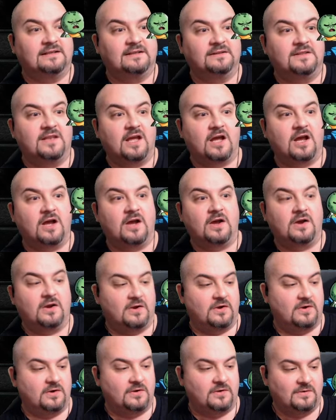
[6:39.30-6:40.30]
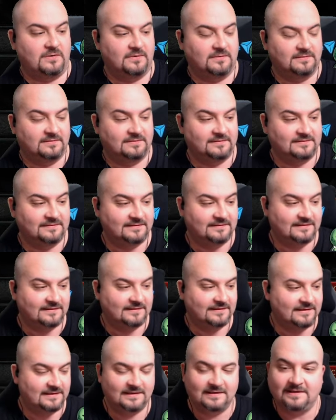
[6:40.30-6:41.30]
No.
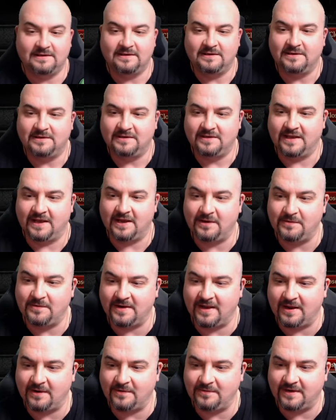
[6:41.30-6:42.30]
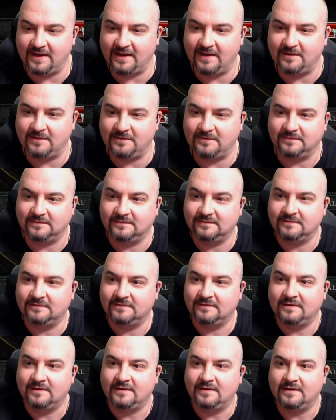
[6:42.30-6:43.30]
No, no, no.
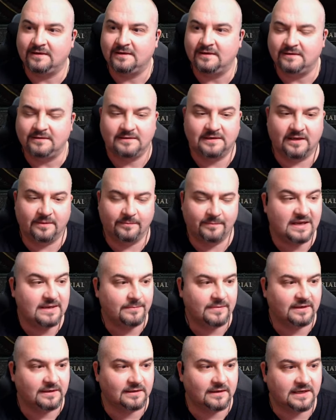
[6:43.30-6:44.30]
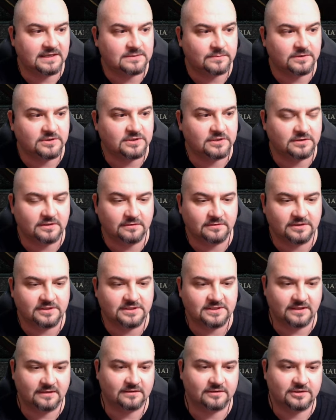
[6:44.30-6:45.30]
Now maybe, guys, we should do the
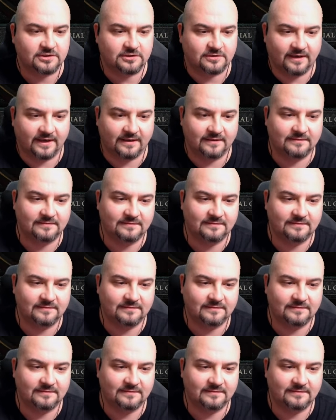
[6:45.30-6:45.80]
secret strat.